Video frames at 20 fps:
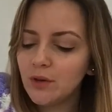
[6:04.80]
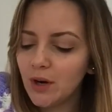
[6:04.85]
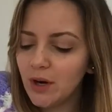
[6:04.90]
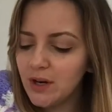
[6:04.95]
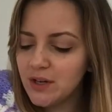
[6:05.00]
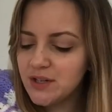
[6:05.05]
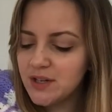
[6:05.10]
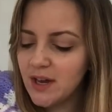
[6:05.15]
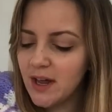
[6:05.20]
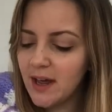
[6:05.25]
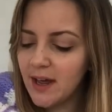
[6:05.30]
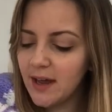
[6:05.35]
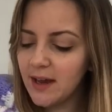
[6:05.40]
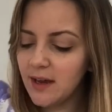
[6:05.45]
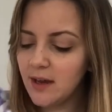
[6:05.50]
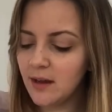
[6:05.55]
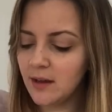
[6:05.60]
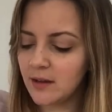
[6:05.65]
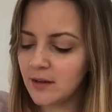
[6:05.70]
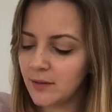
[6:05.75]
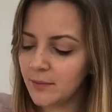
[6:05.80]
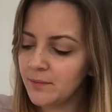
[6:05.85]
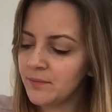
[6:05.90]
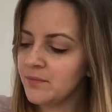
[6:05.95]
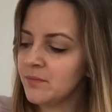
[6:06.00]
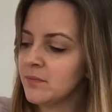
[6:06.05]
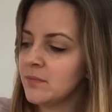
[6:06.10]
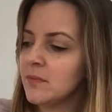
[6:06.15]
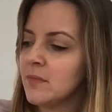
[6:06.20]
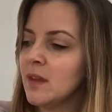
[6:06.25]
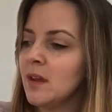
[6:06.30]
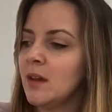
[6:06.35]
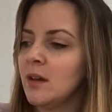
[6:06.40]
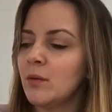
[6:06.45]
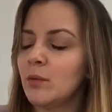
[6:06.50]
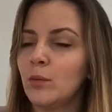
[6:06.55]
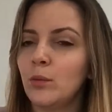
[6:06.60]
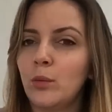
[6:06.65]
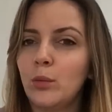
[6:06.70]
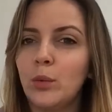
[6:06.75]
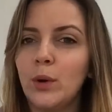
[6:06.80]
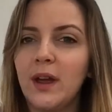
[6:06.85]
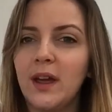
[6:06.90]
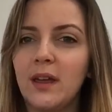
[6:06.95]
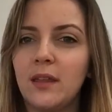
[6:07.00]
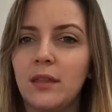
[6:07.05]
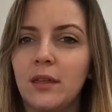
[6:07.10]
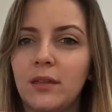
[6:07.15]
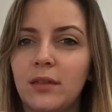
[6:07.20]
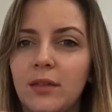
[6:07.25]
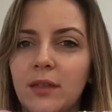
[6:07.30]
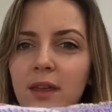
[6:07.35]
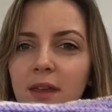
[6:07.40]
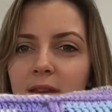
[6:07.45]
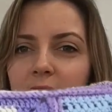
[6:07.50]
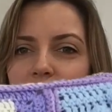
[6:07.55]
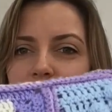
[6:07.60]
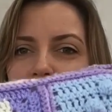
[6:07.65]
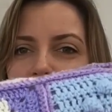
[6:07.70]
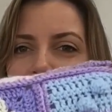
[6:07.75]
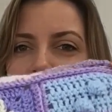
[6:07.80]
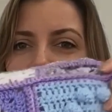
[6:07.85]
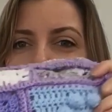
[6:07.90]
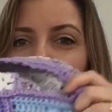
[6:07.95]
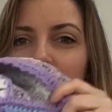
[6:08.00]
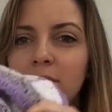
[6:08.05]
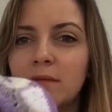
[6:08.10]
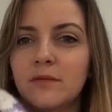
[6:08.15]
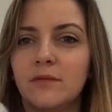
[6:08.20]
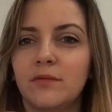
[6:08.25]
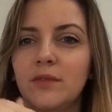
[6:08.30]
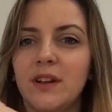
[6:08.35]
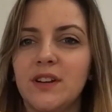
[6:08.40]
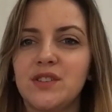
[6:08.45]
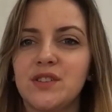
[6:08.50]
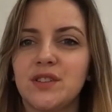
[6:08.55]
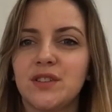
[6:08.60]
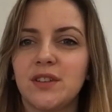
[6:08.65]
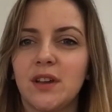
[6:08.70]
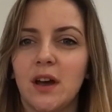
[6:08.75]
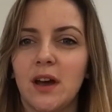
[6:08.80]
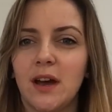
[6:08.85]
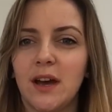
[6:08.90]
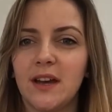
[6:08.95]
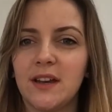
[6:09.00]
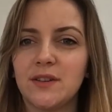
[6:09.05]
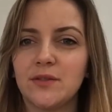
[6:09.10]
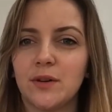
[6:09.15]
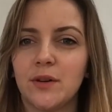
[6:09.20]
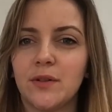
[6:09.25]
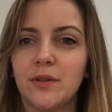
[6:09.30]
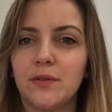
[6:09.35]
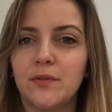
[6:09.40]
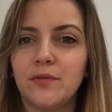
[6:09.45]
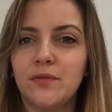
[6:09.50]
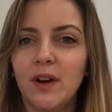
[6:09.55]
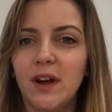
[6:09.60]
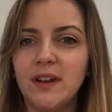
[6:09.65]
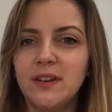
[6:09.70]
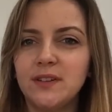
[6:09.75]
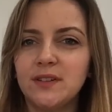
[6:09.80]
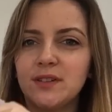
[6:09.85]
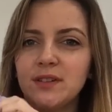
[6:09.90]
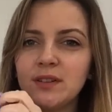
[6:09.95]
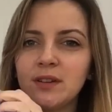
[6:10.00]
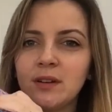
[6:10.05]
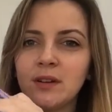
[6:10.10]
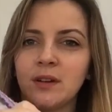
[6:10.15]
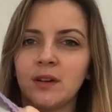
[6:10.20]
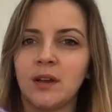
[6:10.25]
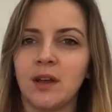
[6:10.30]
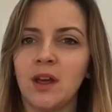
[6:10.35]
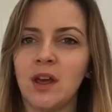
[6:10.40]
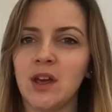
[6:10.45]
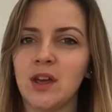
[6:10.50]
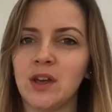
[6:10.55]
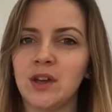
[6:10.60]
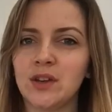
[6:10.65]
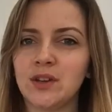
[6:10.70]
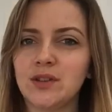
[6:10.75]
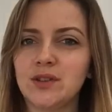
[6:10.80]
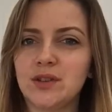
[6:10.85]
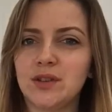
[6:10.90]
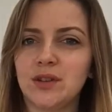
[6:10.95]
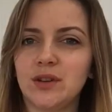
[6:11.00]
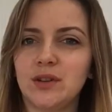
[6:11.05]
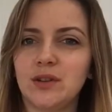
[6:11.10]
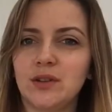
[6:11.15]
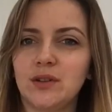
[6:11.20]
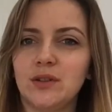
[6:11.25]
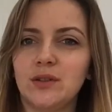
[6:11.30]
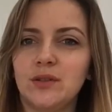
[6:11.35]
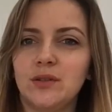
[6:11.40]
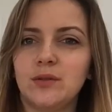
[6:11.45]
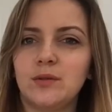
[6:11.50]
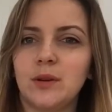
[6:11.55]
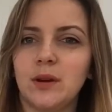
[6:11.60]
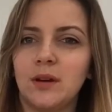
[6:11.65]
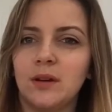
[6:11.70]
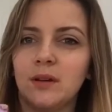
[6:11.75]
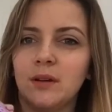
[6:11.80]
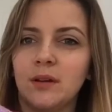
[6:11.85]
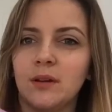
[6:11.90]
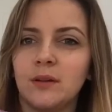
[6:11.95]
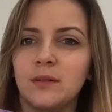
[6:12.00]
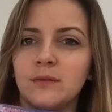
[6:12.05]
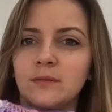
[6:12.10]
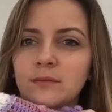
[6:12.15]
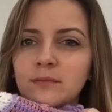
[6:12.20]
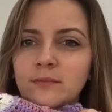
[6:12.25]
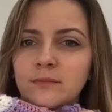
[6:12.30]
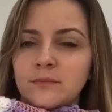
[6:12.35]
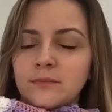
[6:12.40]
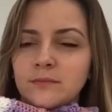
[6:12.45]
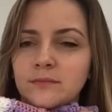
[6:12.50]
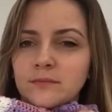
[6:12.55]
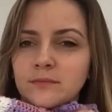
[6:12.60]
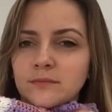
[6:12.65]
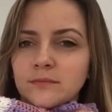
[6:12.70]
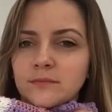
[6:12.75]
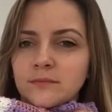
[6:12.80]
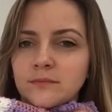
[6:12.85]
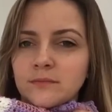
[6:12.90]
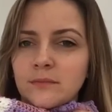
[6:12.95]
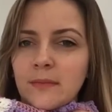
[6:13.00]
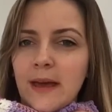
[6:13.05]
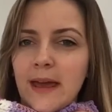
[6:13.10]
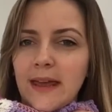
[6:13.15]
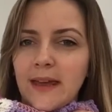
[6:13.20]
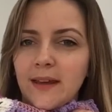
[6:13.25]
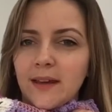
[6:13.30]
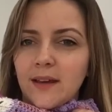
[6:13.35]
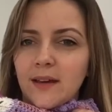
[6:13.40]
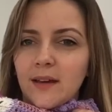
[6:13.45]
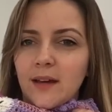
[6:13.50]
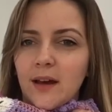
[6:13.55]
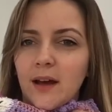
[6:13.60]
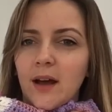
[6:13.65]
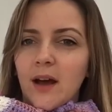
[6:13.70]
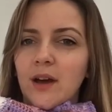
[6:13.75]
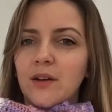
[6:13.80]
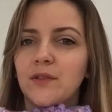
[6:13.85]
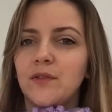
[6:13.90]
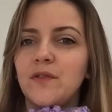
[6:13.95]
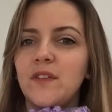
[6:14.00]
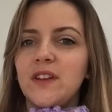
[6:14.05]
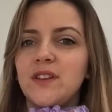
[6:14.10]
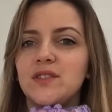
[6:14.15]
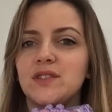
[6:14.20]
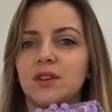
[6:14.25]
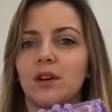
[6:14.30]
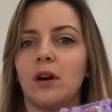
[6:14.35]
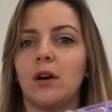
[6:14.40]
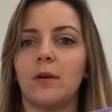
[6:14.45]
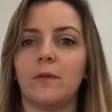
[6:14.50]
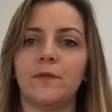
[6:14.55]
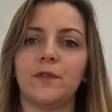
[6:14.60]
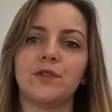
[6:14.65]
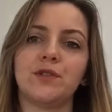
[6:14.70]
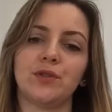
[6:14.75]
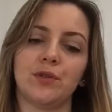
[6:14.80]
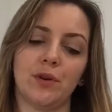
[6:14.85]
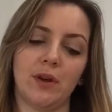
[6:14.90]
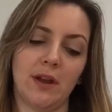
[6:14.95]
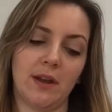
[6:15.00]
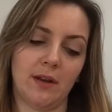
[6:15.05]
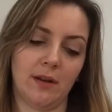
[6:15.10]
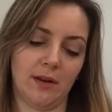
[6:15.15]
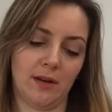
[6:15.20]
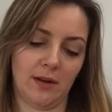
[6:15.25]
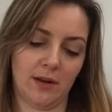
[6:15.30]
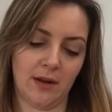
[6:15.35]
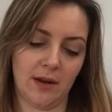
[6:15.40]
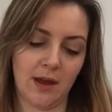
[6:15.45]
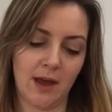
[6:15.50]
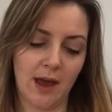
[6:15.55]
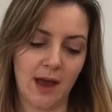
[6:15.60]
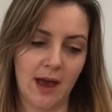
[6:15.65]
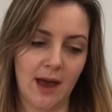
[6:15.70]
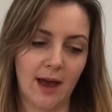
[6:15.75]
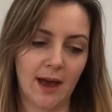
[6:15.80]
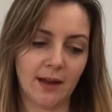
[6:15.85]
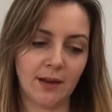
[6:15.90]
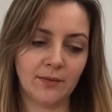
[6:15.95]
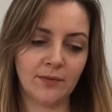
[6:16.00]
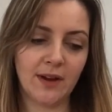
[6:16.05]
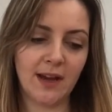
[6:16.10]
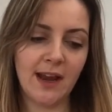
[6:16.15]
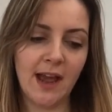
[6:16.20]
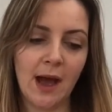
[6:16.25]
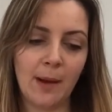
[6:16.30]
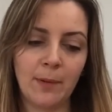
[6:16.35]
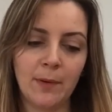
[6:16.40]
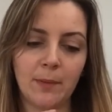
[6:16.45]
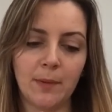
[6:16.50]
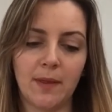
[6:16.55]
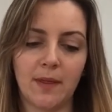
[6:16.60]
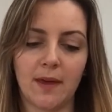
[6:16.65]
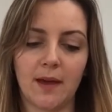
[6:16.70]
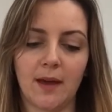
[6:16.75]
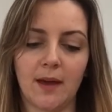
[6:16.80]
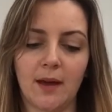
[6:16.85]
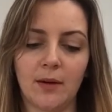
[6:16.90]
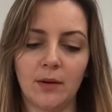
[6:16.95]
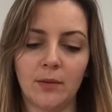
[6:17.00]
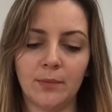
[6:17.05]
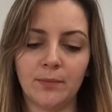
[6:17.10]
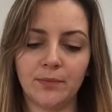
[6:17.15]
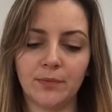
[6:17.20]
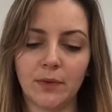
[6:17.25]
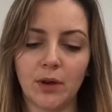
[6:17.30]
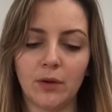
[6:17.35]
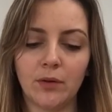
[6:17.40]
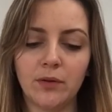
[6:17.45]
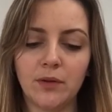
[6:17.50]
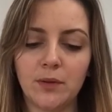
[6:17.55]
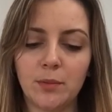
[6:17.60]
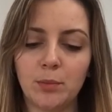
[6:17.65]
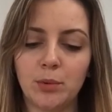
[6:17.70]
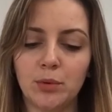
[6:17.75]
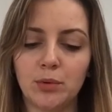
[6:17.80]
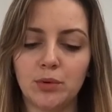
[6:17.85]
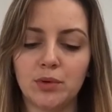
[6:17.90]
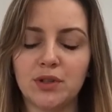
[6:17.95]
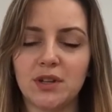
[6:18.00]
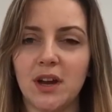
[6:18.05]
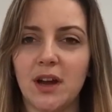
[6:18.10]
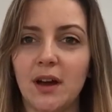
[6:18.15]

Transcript: crochet with the sort of ridge side on the front to make a kind of feature of the drawing and I'm really happy with it. Um, on the border